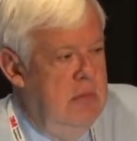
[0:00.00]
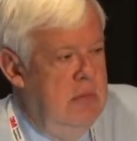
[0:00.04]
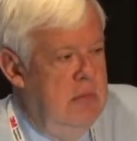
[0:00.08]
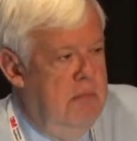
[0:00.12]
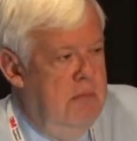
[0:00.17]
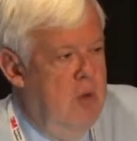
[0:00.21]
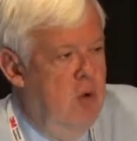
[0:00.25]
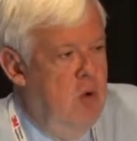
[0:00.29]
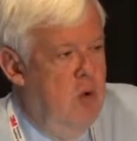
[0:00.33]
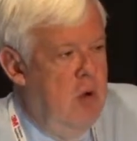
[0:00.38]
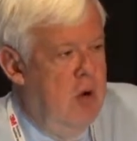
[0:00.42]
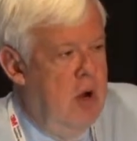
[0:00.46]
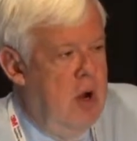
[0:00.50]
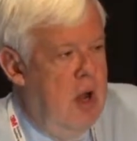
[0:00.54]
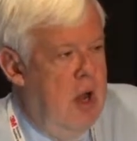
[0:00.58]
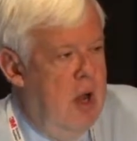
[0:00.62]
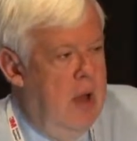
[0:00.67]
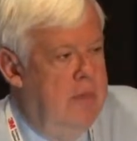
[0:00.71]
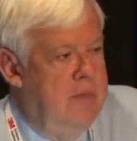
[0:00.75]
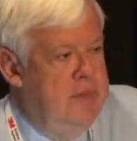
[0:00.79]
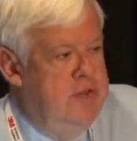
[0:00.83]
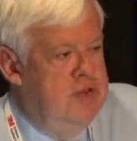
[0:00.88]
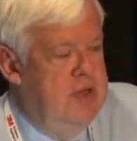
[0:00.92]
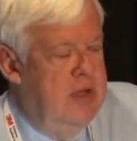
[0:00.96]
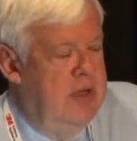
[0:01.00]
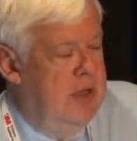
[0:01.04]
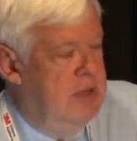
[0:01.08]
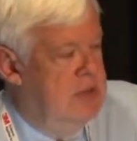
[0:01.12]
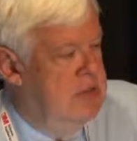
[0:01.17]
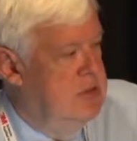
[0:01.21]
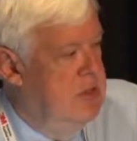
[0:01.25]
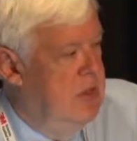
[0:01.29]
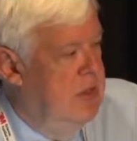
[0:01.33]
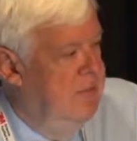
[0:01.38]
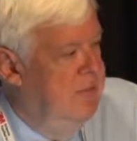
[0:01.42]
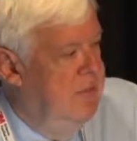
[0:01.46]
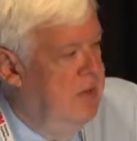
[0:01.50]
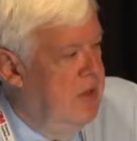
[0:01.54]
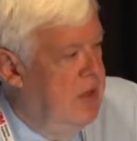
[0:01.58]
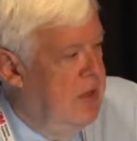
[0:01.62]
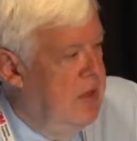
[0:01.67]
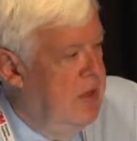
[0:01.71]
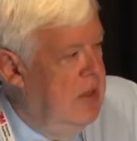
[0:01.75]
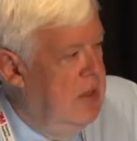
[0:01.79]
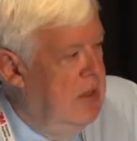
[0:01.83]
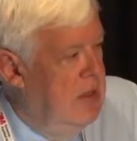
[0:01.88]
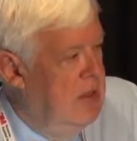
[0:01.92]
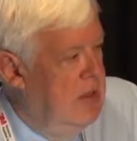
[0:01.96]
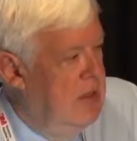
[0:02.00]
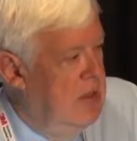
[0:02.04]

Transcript: more objectivity